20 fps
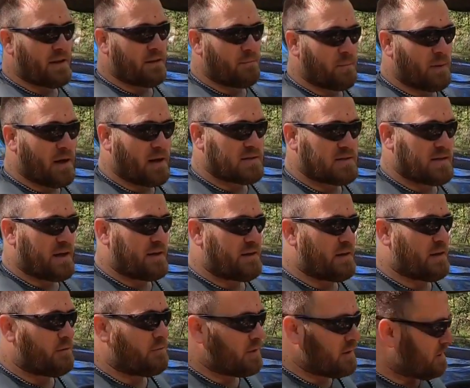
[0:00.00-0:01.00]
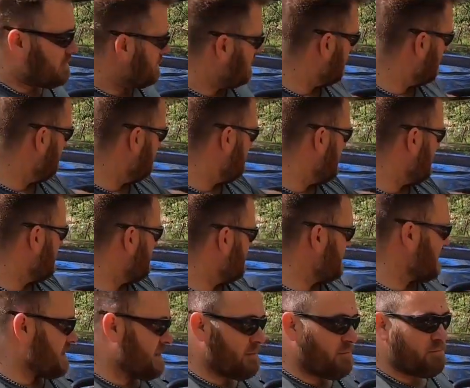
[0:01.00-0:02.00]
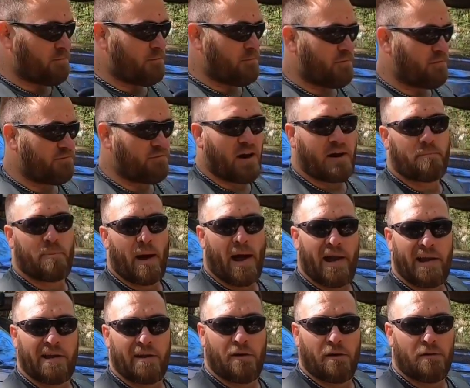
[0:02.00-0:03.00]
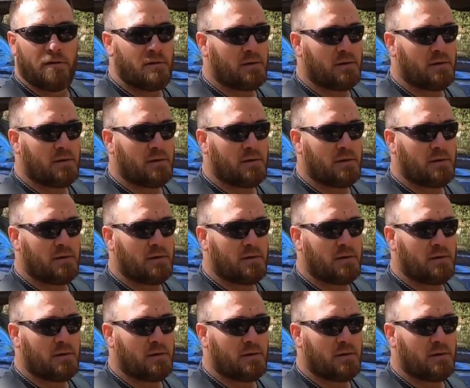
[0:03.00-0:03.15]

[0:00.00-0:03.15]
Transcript: bars out there where you've got a big front patio,